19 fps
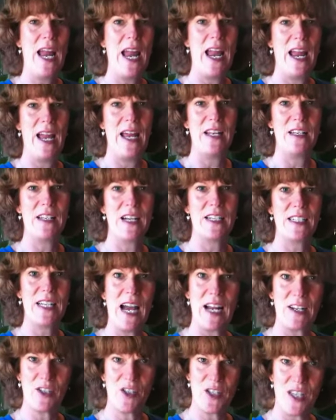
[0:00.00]
And
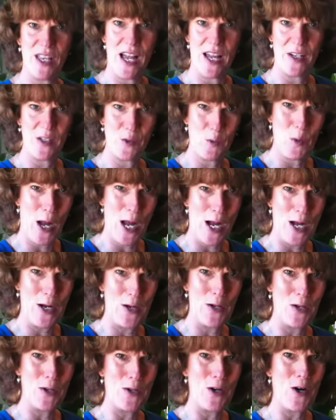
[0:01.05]
attached to that as
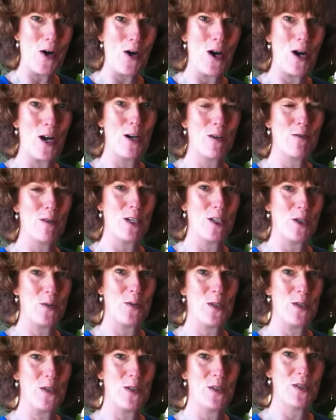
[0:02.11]
well are
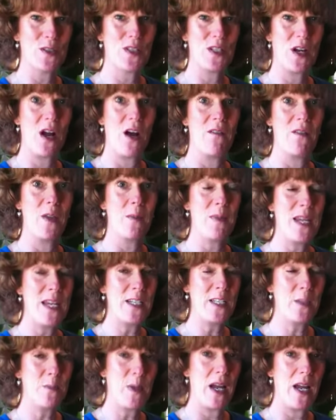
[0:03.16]
rituals of the
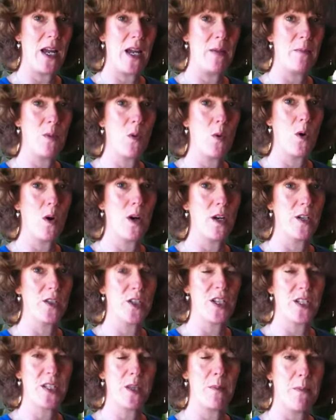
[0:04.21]
peace pipe or
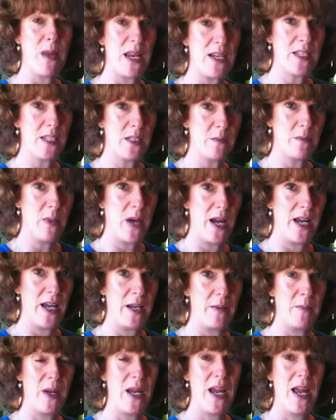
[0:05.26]
just the medicine
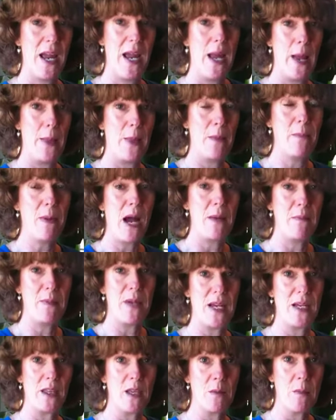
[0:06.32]
pipe, and the pipe
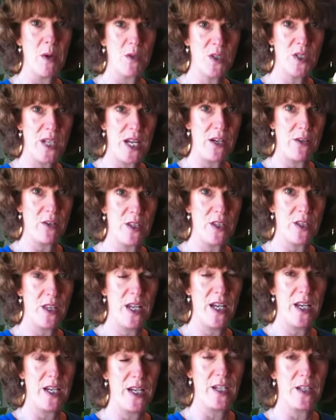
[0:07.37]
being the most sacred
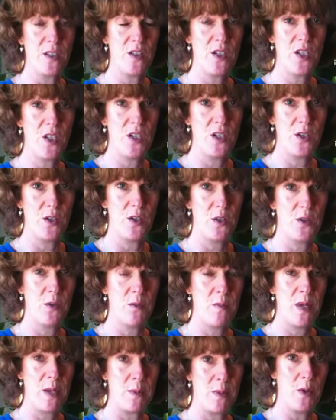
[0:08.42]
thing to
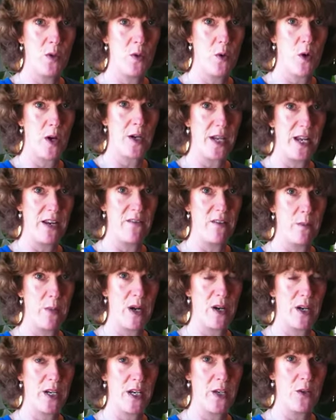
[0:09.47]
people who are Native
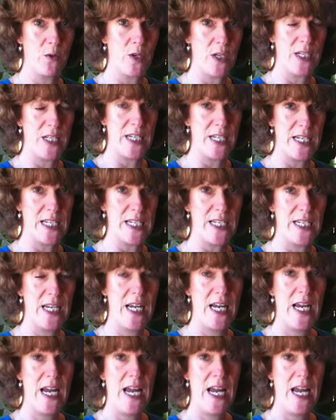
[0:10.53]
American or Indian